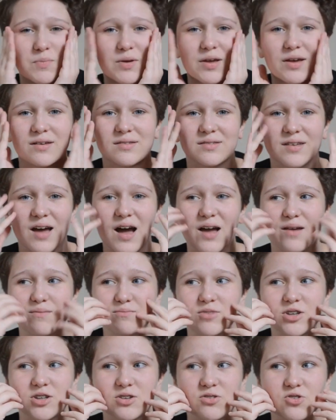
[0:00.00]
because
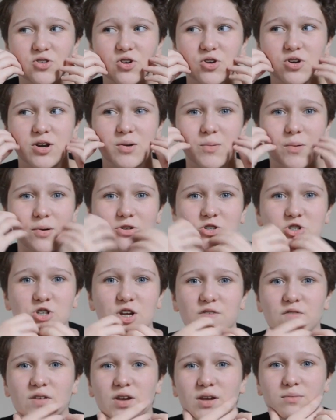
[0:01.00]
I'm concerned about
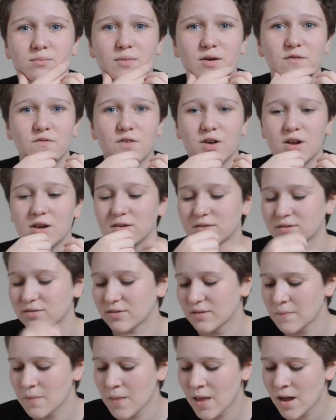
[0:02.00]
shaving my
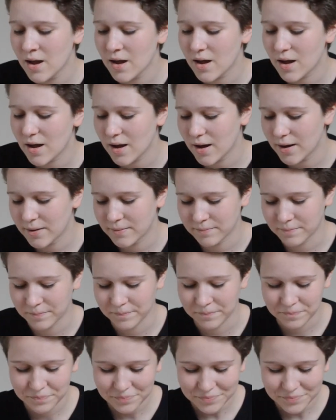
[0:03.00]
face.